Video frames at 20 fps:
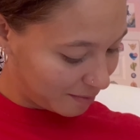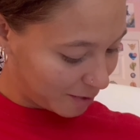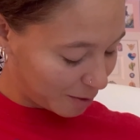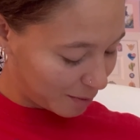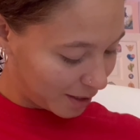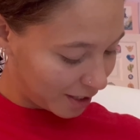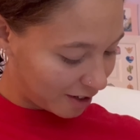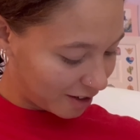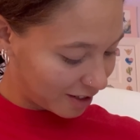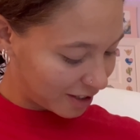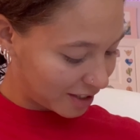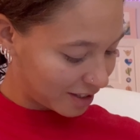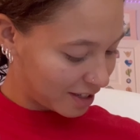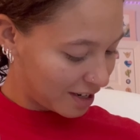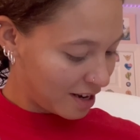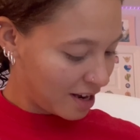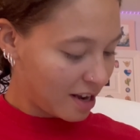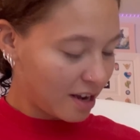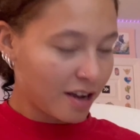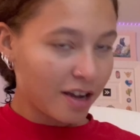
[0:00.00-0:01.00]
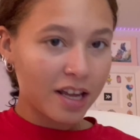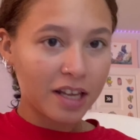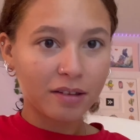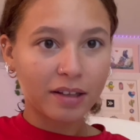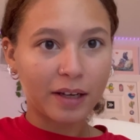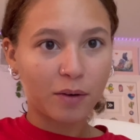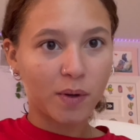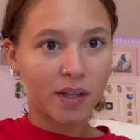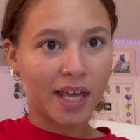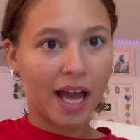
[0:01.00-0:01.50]
Oh my gosh.
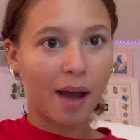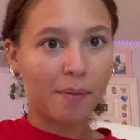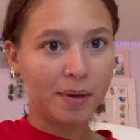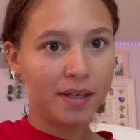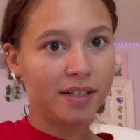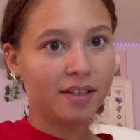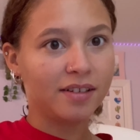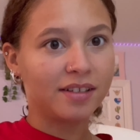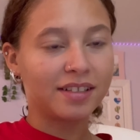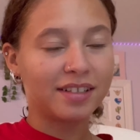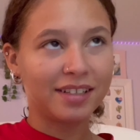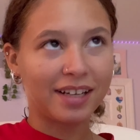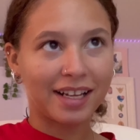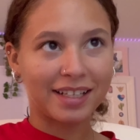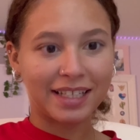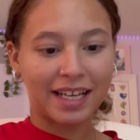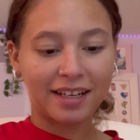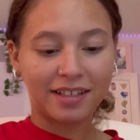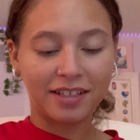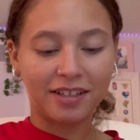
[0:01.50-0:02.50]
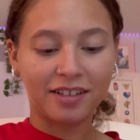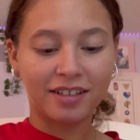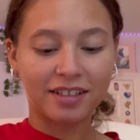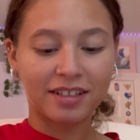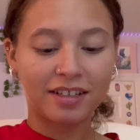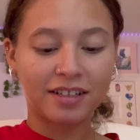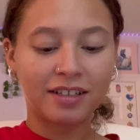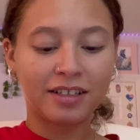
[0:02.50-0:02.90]
Like with happy tears, not sad tears.